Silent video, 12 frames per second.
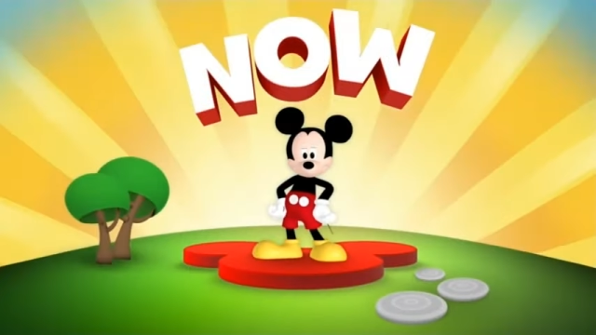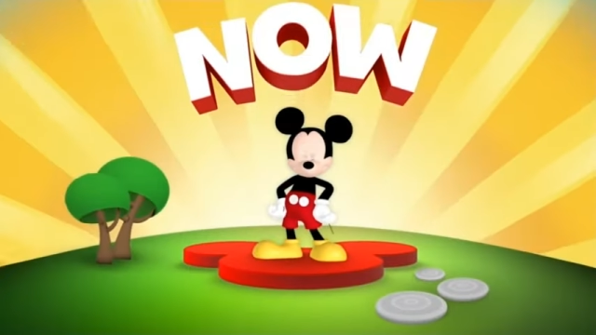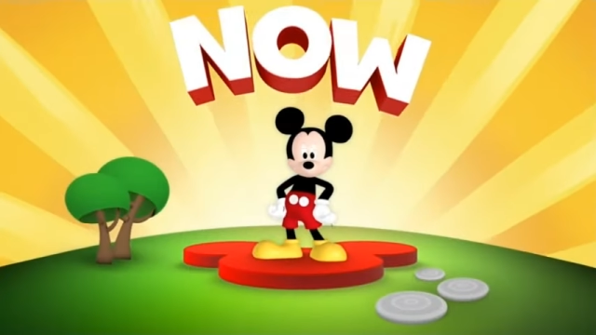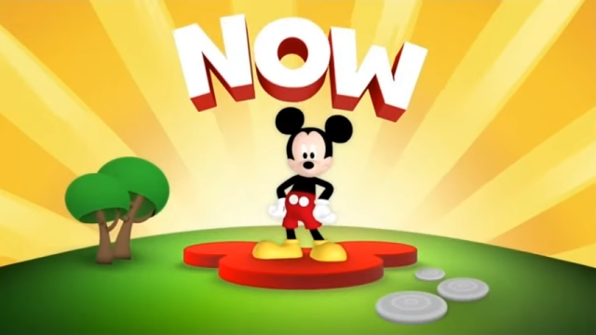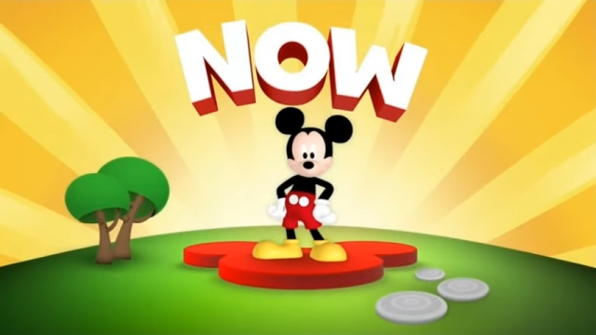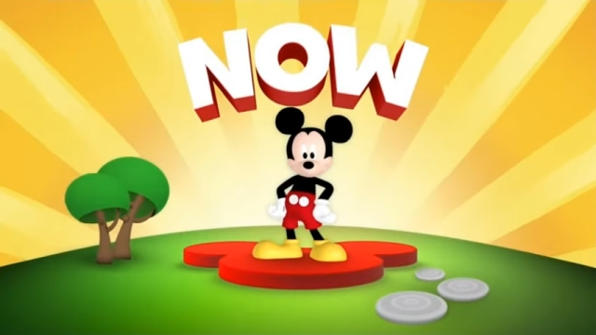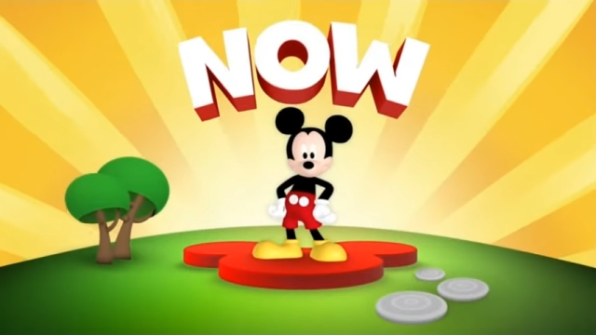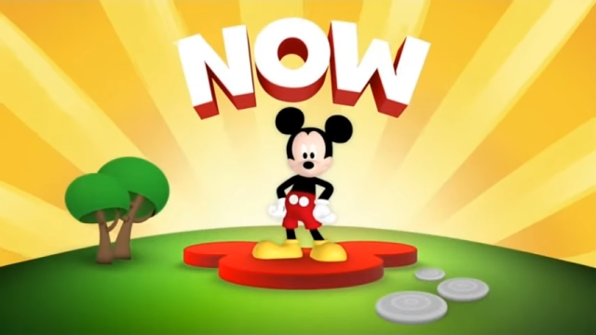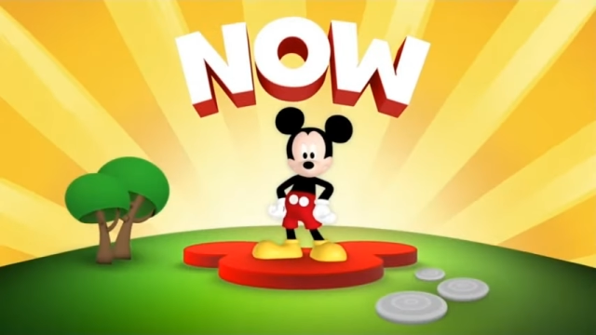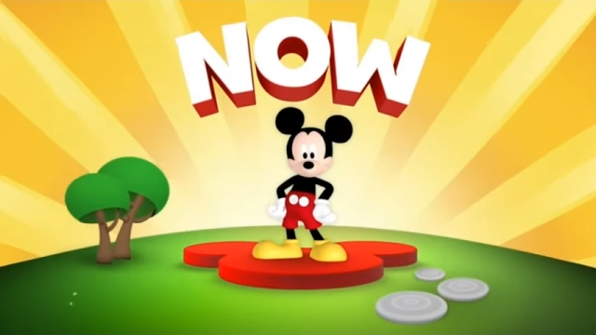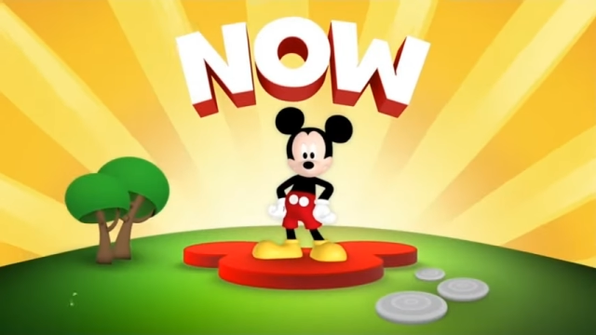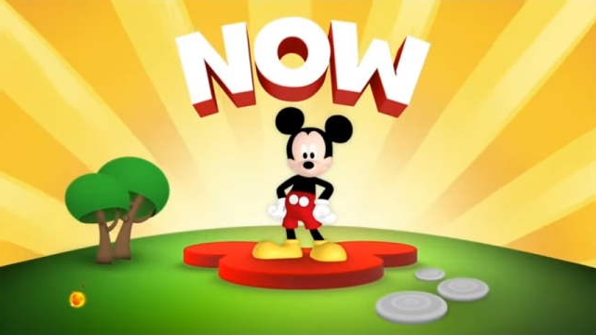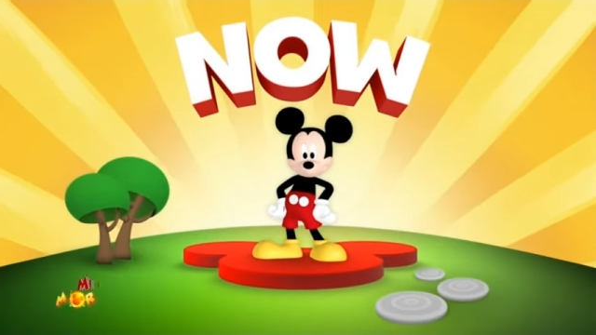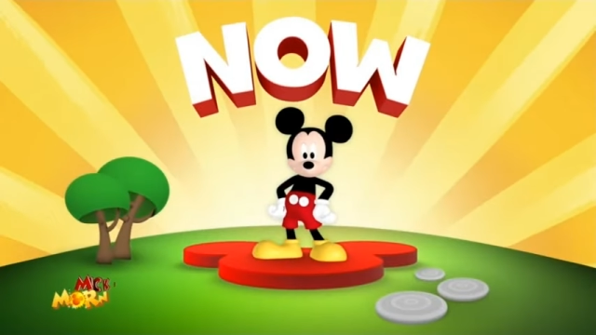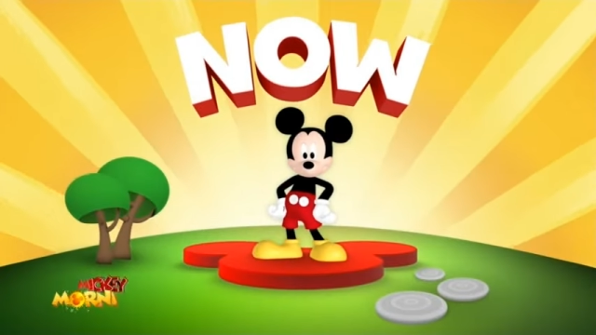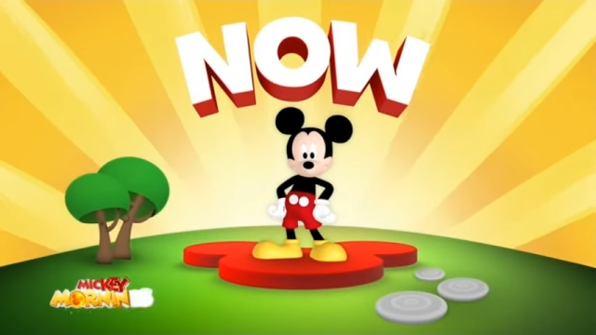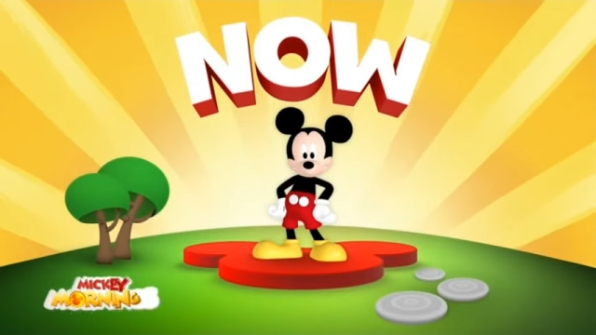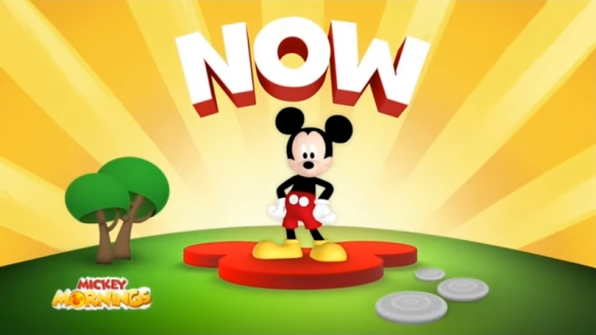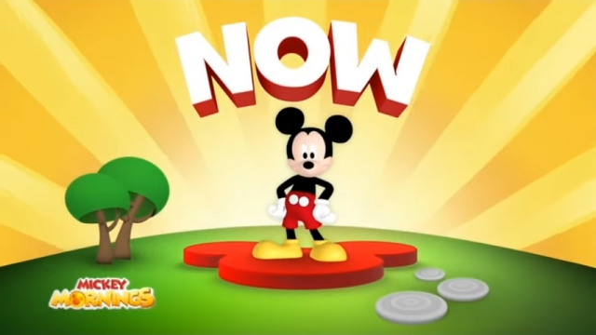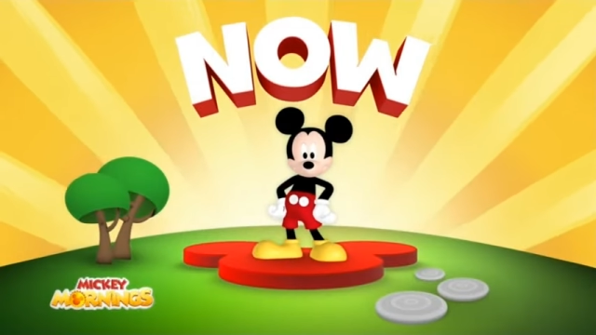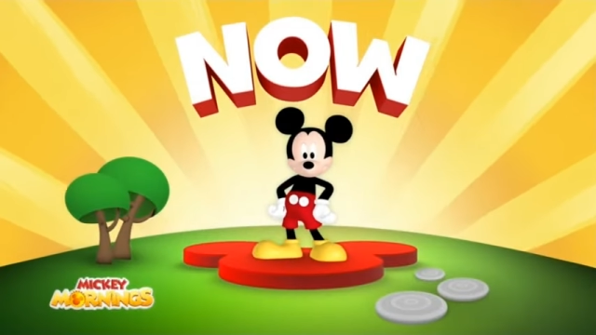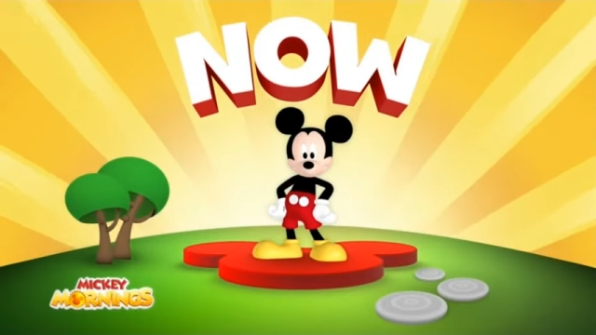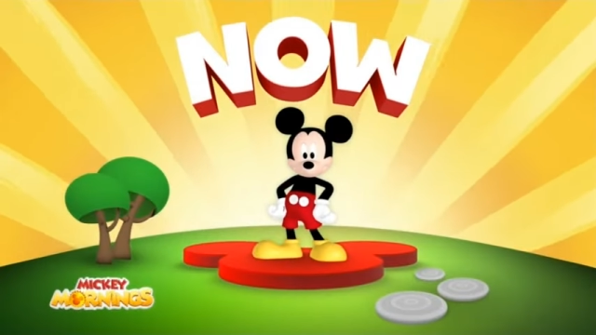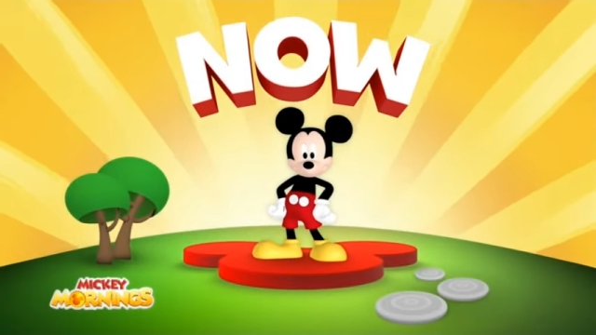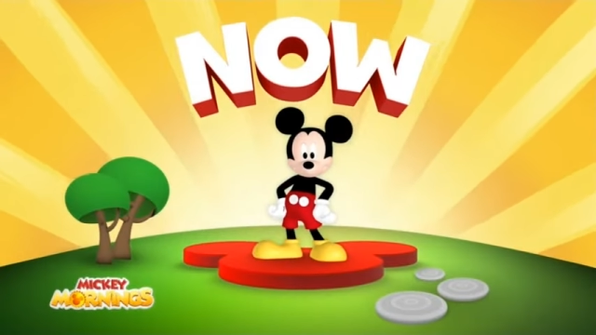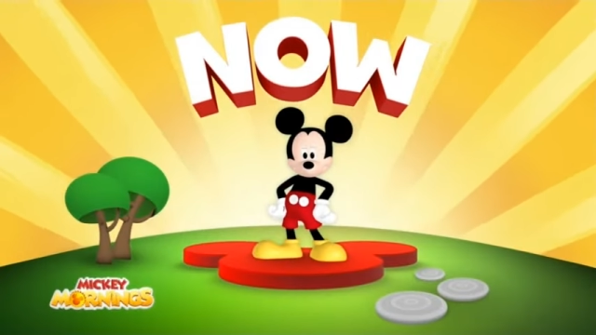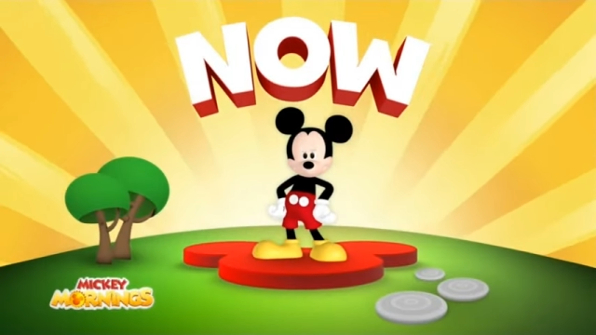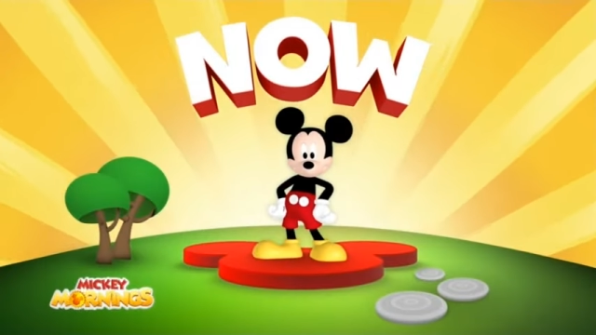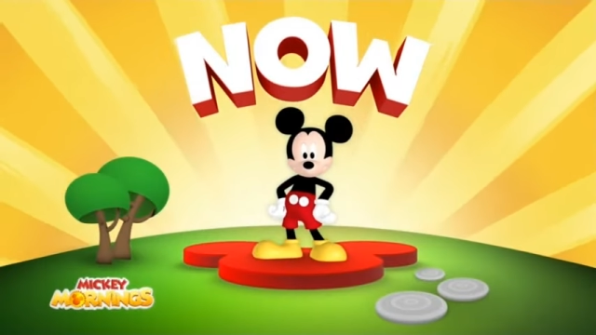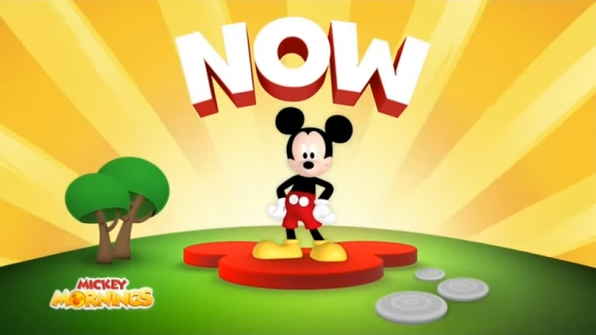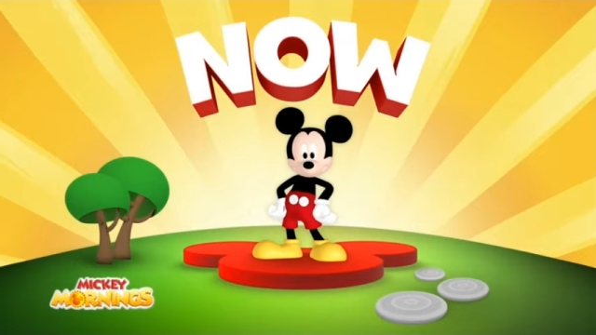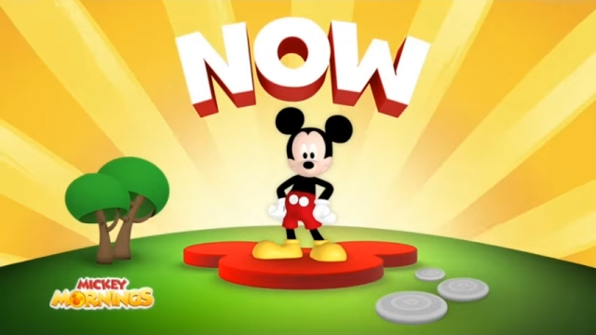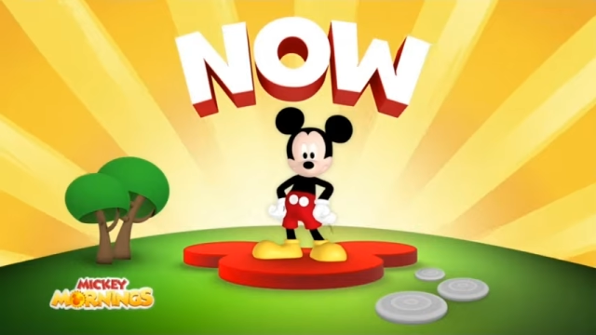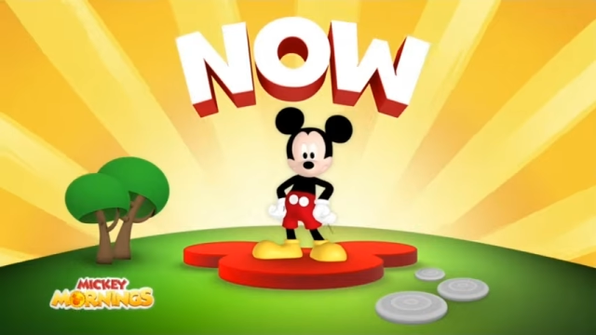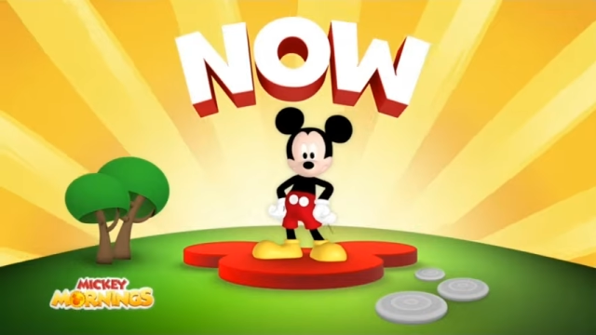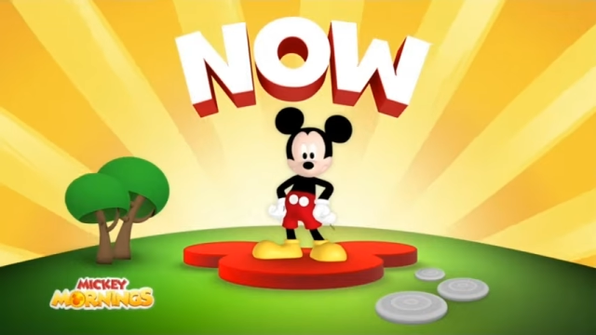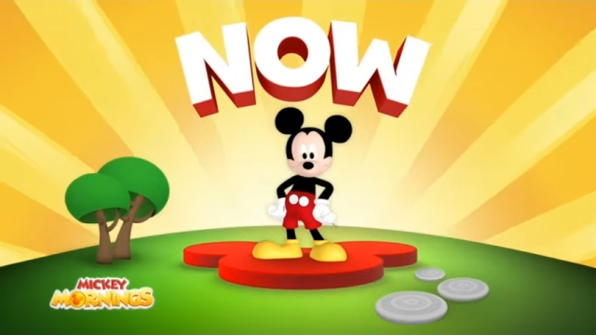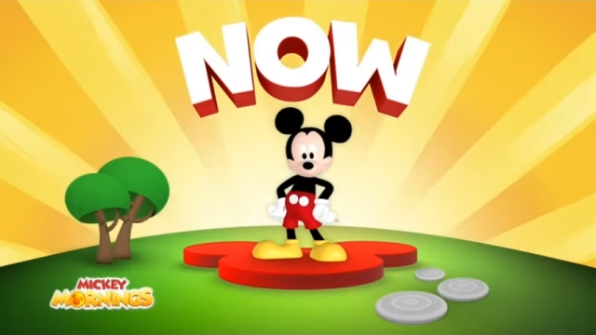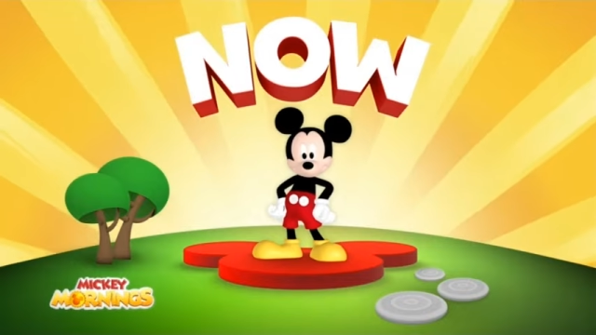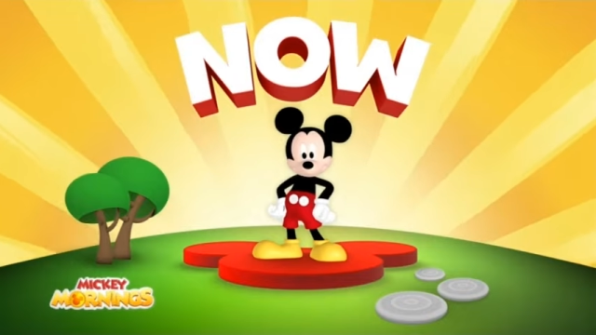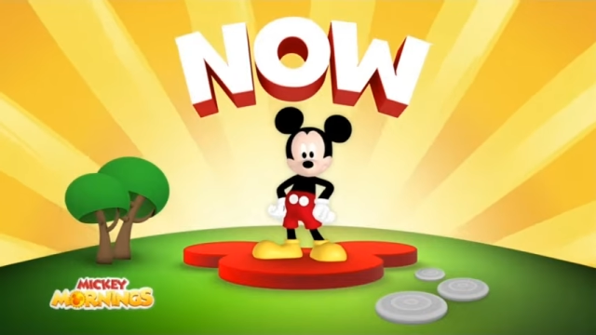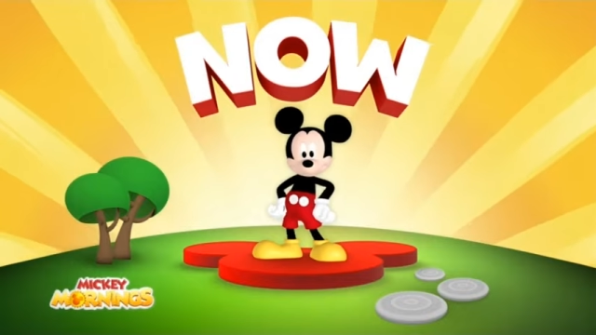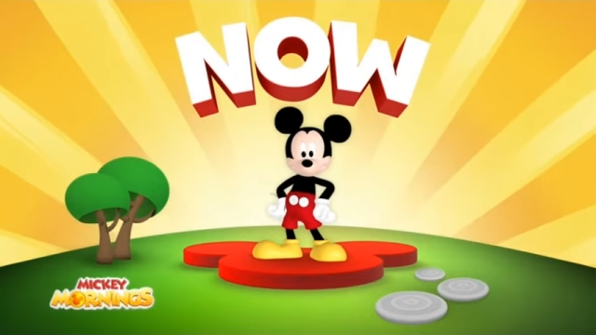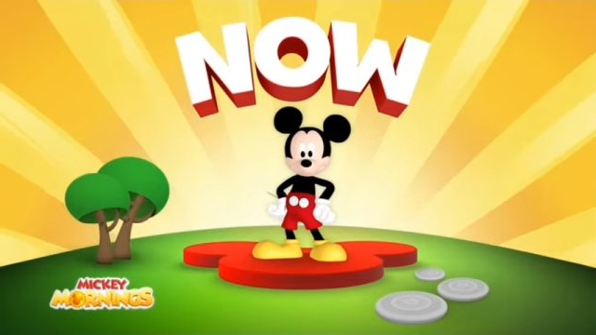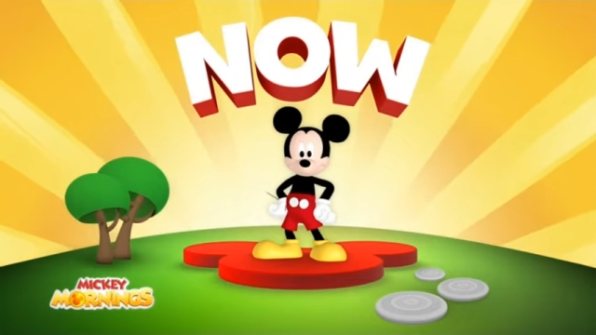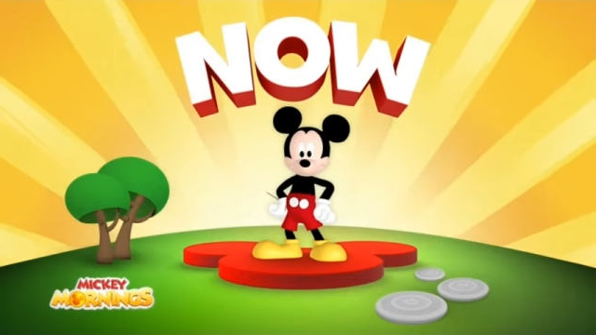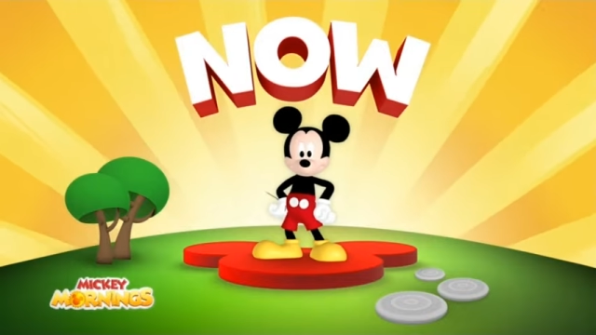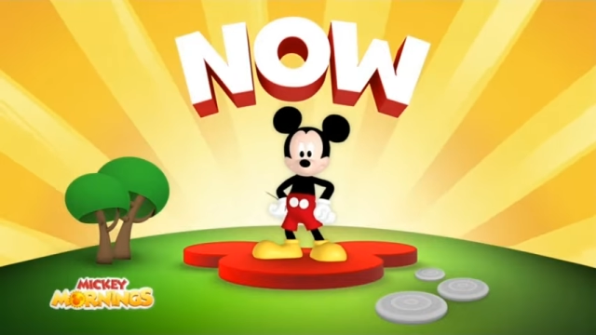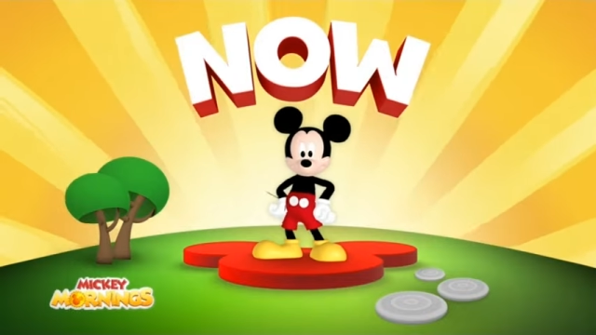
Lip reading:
No face is visible, so there are no lips to read.